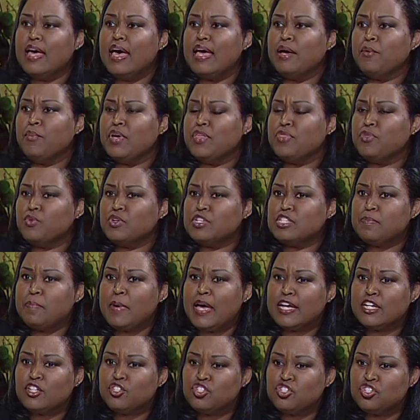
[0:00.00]
With
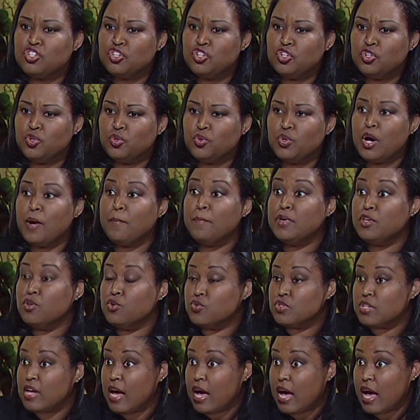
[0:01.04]
respect to
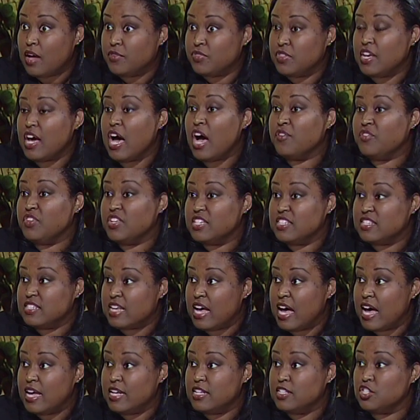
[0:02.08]
abuse, the obvious
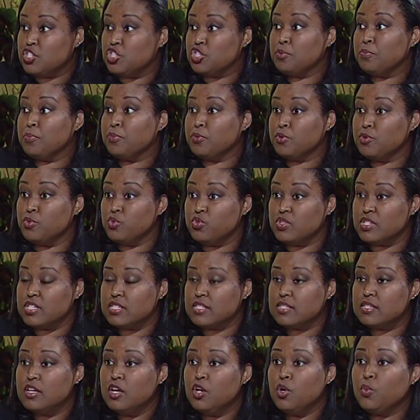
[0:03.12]
signs, the
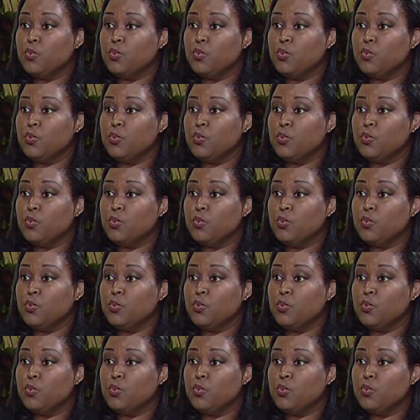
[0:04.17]
bruises.